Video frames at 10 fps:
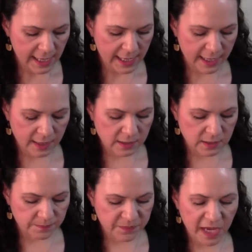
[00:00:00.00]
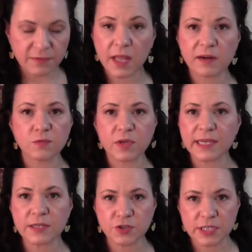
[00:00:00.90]
And they have a lot of
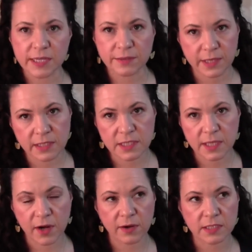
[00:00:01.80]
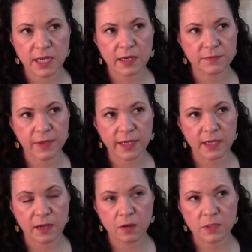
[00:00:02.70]
really interesting things in there. It's kind of
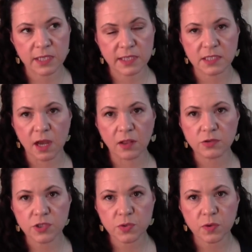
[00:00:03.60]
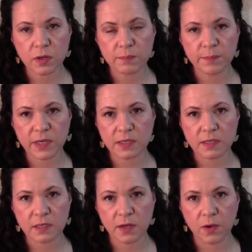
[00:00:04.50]
like almost like a dollar store, but,
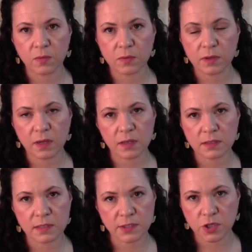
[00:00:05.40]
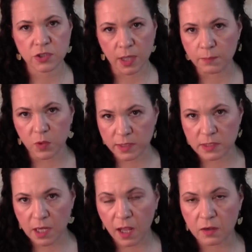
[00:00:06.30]
you know, they charge a lot more
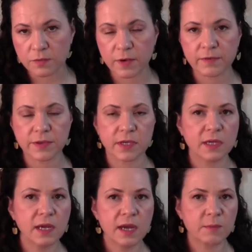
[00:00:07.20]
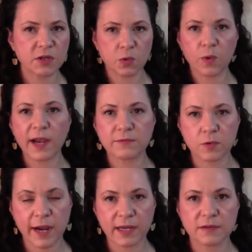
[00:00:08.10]
than $1 for everything. But there's a wide
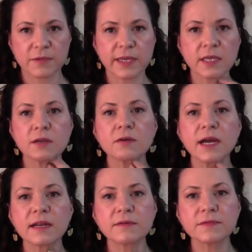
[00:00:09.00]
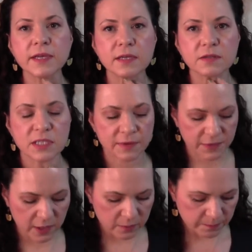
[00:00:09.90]
variety of, like, you know, kind of like, you know,
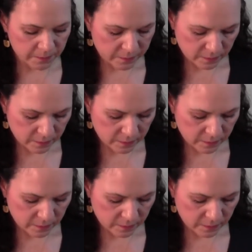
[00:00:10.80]
stuff in there.